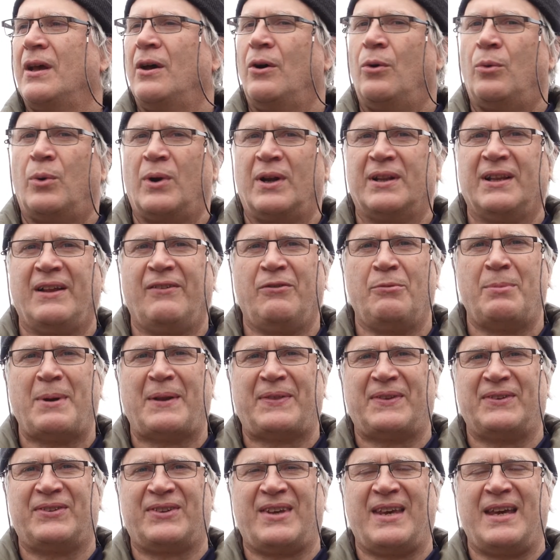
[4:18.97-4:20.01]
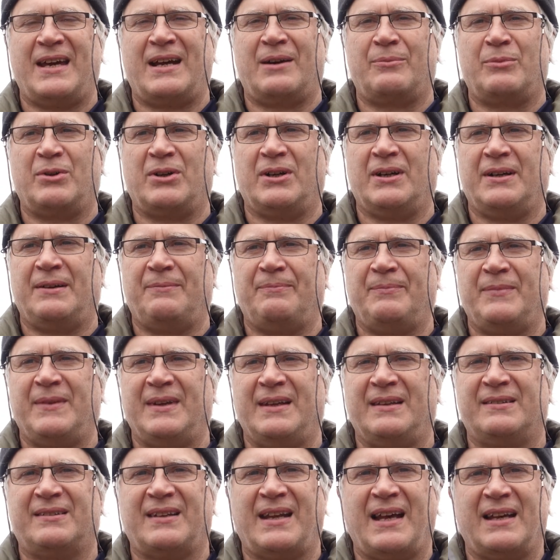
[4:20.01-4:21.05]
What I love about this camera
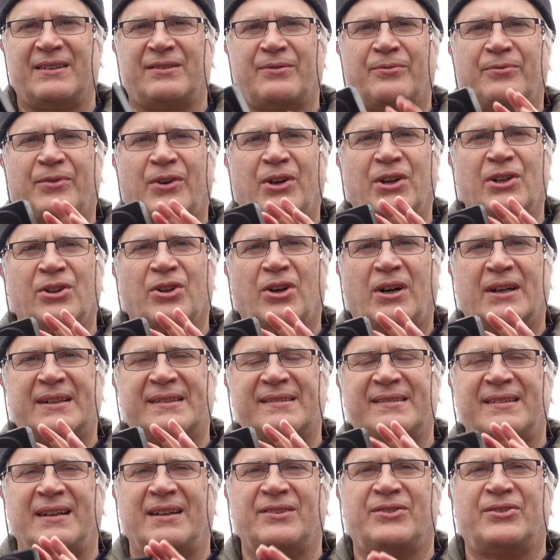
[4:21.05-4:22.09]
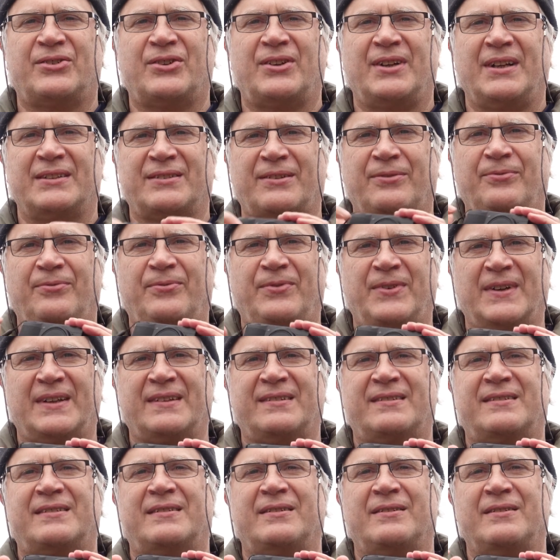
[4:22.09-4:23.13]
is it has a very large sensor and has a
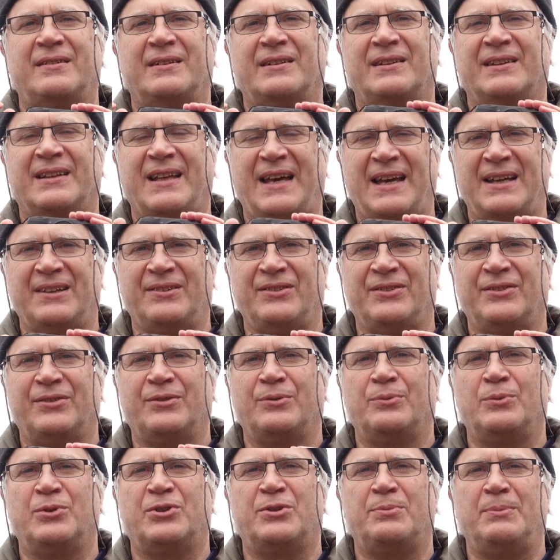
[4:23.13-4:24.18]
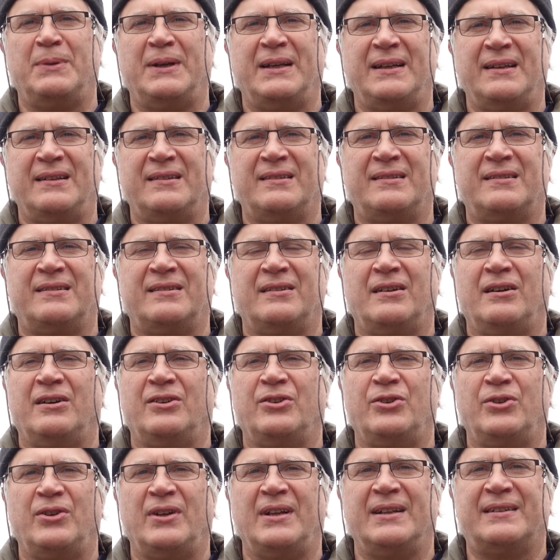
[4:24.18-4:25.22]
fixed lens, which means
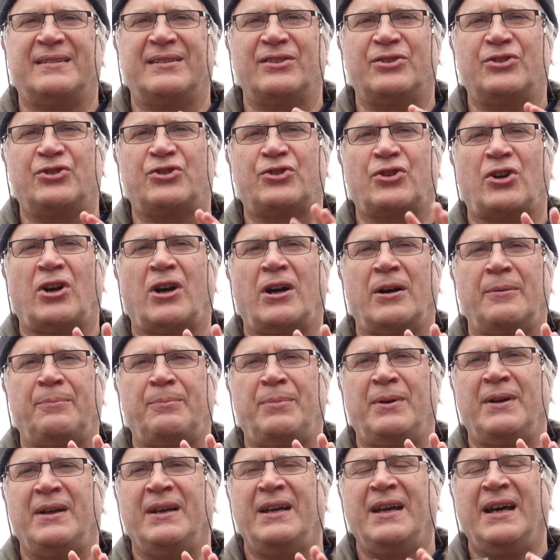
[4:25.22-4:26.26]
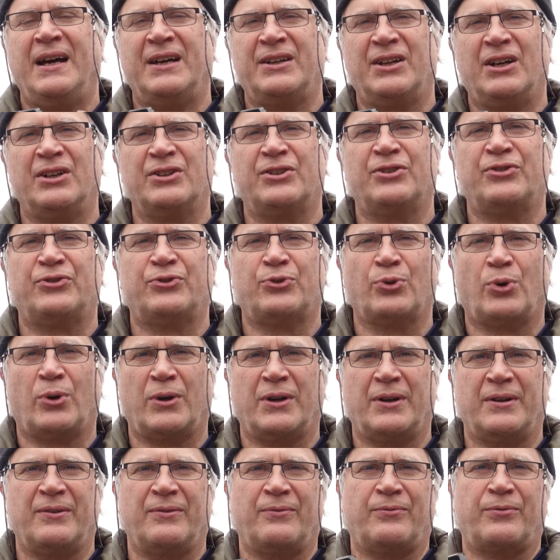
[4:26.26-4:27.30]
it's as sharp and
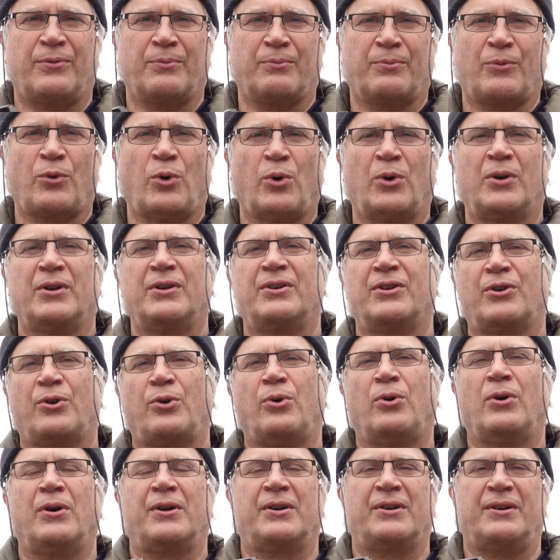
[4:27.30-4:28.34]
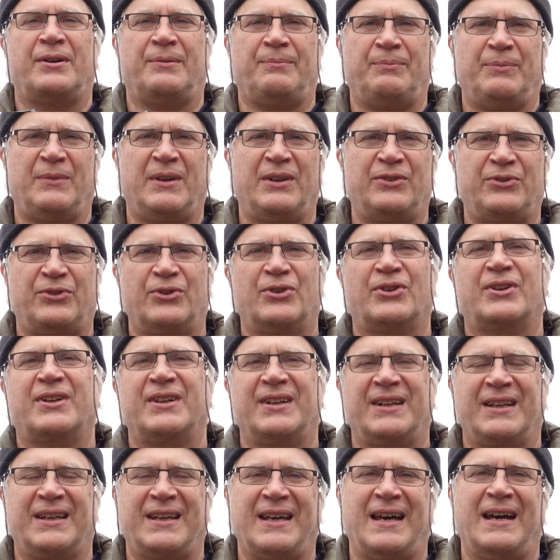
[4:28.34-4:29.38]
undistorted from corner to corner as you're going
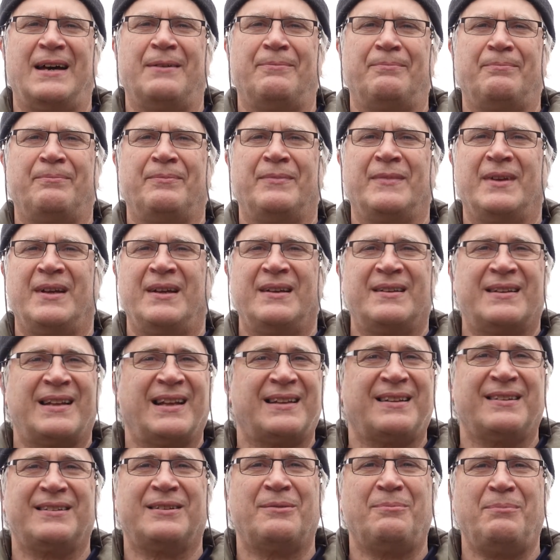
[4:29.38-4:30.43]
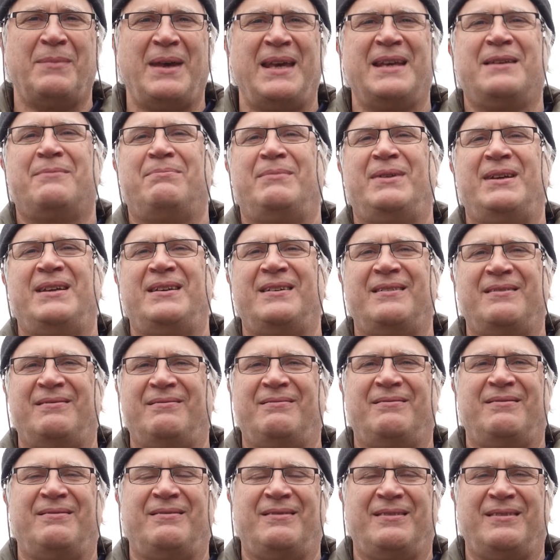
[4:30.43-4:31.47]
to get. That doesn't make me
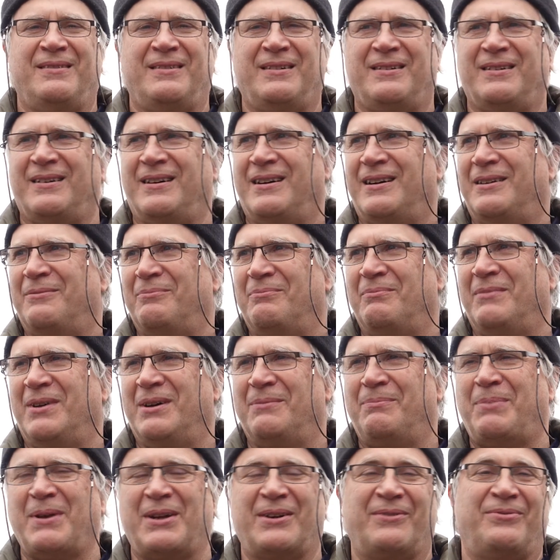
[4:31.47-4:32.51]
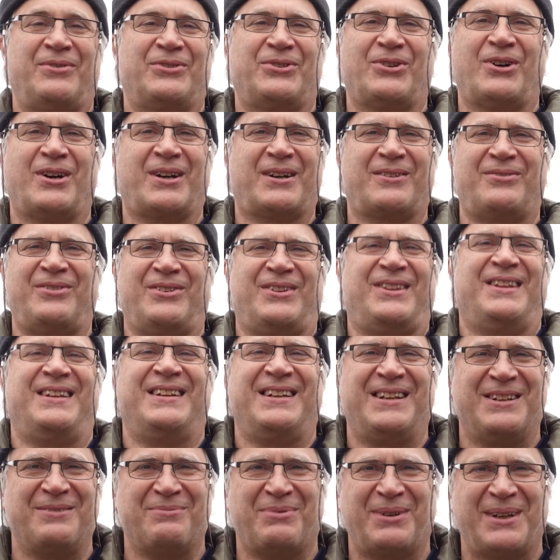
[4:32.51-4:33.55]
a better photographer than
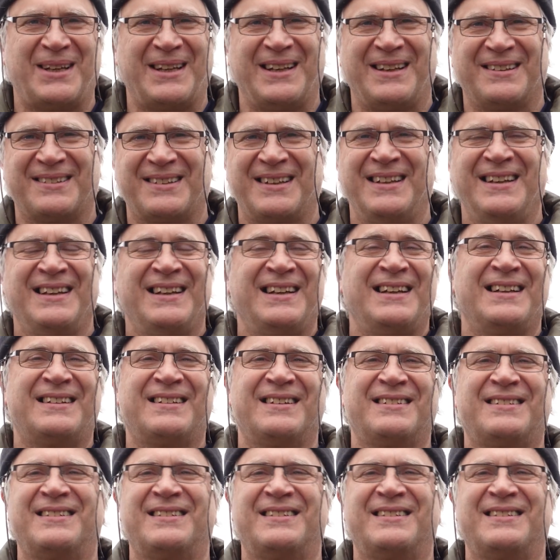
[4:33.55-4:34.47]
anybody else. It